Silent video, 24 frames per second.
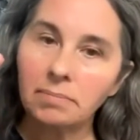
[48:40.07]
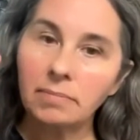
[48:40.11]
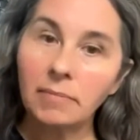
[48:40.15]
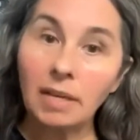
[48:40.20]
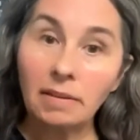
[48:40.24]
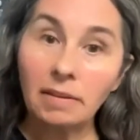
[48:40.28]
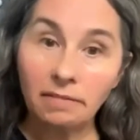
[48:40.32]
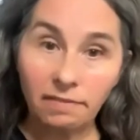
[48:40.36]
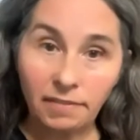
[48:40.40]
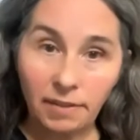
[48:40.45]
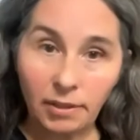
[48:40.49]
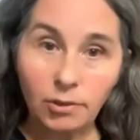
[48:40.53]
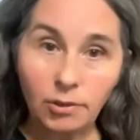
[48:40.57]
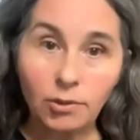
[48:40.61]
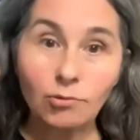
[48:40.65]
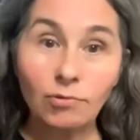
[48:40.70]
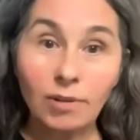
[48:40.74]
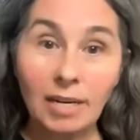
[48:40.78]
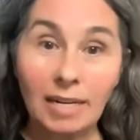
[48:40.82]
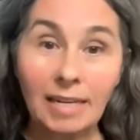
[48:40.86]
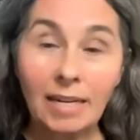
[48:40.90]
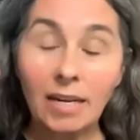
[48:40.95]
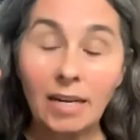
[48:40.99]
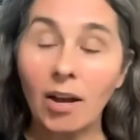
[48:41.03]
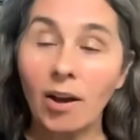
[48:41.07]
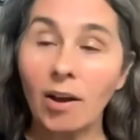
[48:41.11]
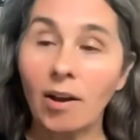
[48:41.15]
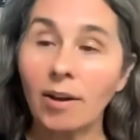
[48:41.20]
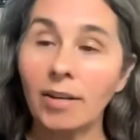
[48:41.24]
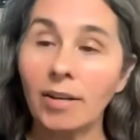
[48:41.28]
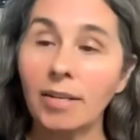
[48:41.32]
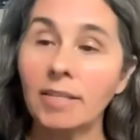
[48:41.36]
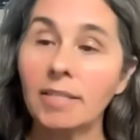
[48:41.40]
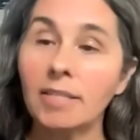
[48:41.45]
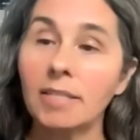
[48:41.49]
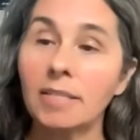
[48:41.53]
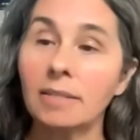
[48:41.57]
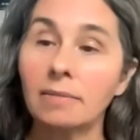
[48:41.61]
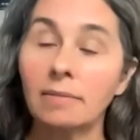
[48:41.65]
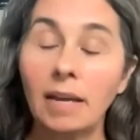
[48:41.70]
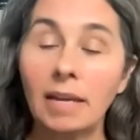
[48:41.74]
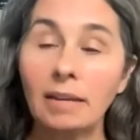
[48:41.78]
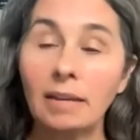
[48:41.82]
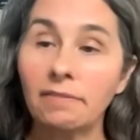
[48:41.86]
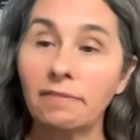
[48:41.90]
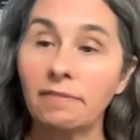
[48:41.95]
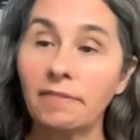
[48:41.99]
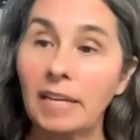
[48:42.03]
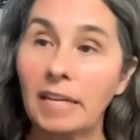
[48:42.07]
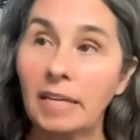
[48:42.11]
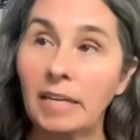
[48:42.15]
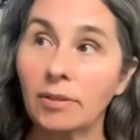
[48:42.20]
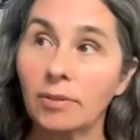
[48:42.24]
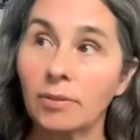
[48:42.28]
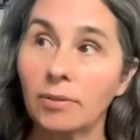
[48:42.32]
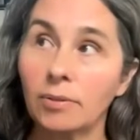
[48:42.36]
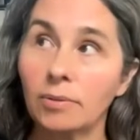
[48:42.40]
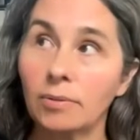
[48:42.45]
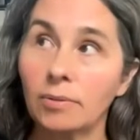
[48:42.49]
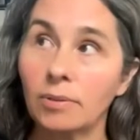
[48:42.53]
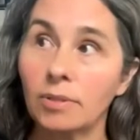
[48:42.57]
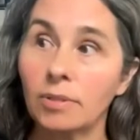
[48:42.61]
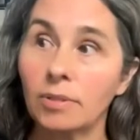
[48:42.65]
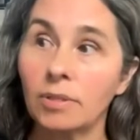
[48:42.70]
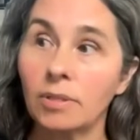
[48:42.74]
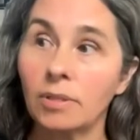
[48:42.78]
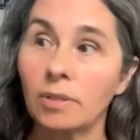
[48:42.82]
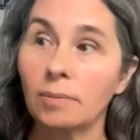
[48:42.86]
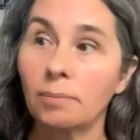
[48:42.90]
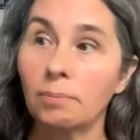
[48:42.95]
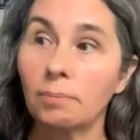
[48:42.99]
It feels really nice. It feels